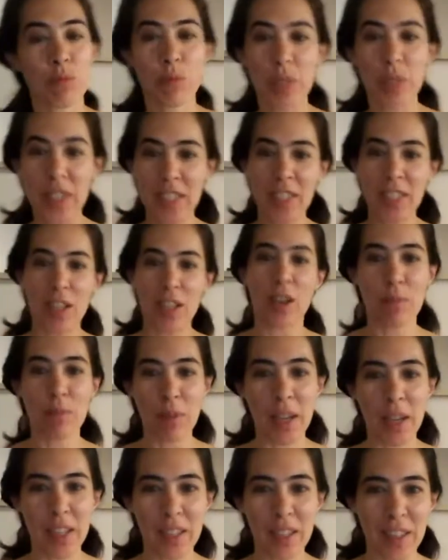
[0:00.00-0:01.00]
restart
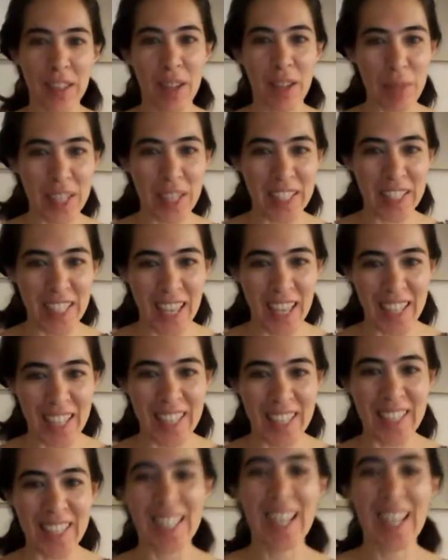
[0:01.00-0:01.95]
my internet business